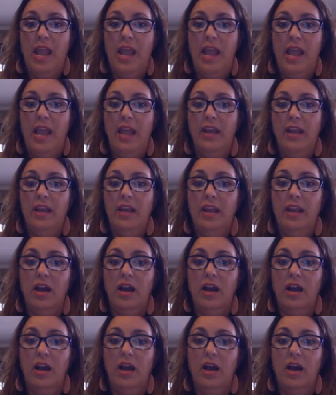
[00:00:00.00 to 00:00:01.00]
and
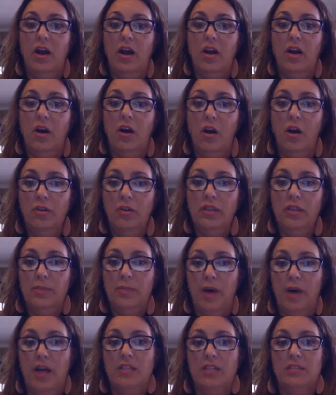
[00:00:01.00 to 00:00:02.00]
are only
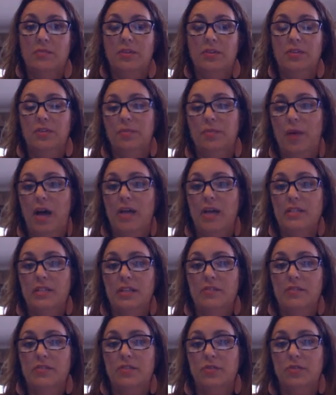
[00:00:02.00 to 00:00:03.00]
possible through
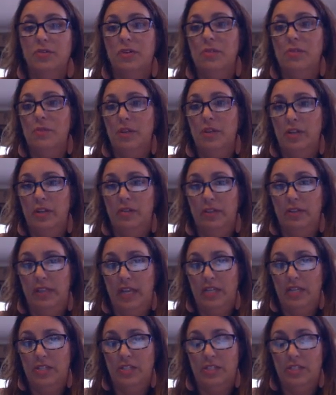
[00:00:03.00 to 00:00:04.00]
positive school-community
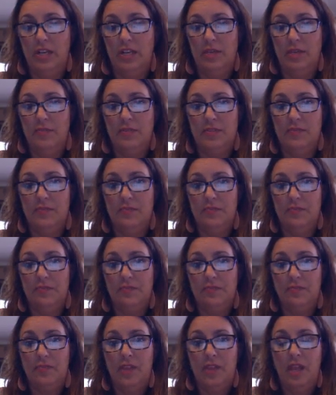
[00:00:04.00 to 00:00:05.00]
relationships.
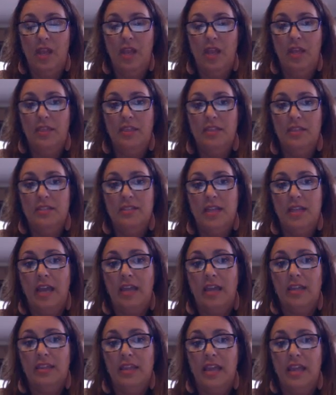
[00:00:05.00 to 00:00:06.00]
The
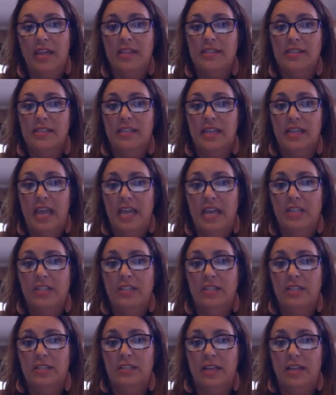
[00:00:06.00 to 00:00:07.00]
second thing is engaging
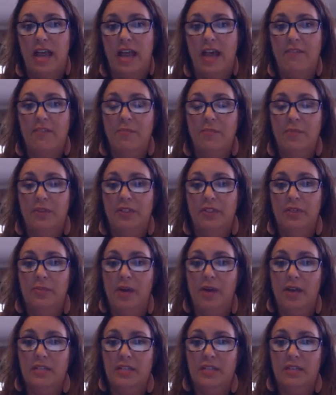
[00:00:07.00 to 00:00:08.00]
the staff in building
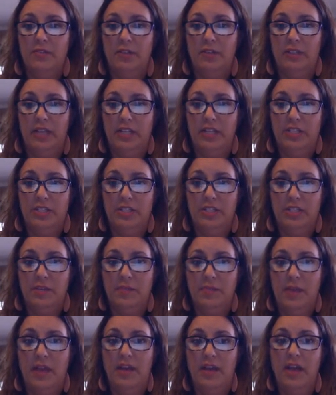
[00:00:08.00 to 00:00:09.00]
positive
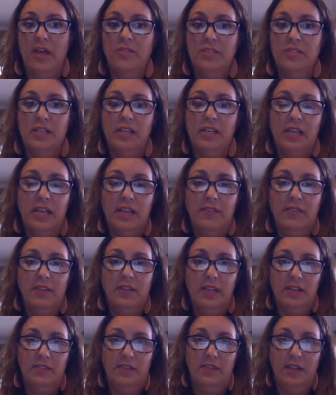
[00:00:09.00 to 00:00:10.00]
relationships, and hosting
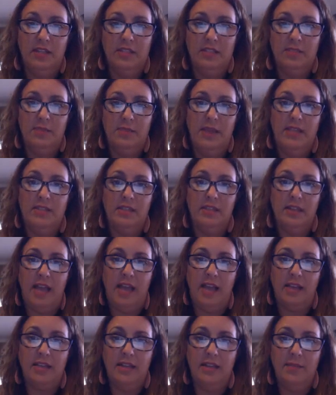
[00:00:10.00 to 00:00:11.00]
evening events based on
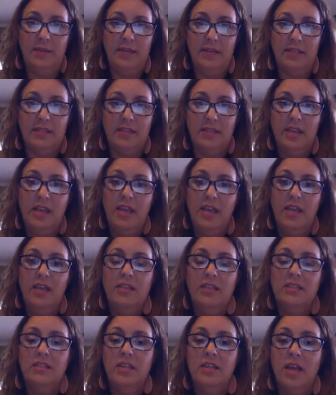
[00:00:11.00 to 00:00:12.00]
academics
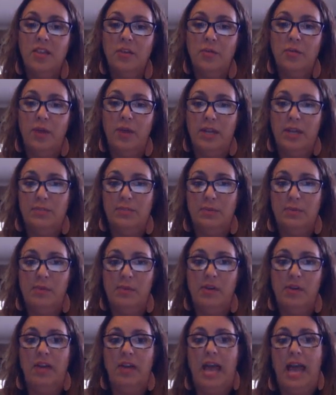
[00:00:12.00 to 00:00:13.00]
is another way to
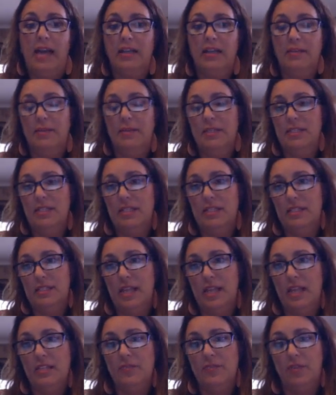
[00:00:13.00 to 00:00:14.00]
promote academic
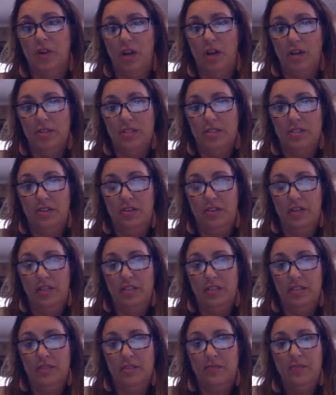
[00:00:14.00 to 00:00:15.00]
success for all
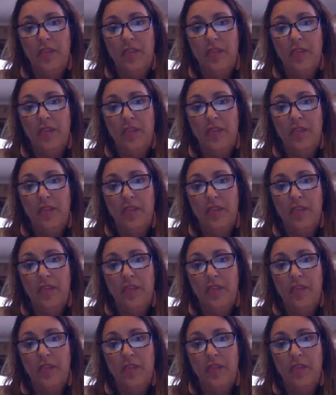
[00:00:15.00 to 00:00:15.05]
students.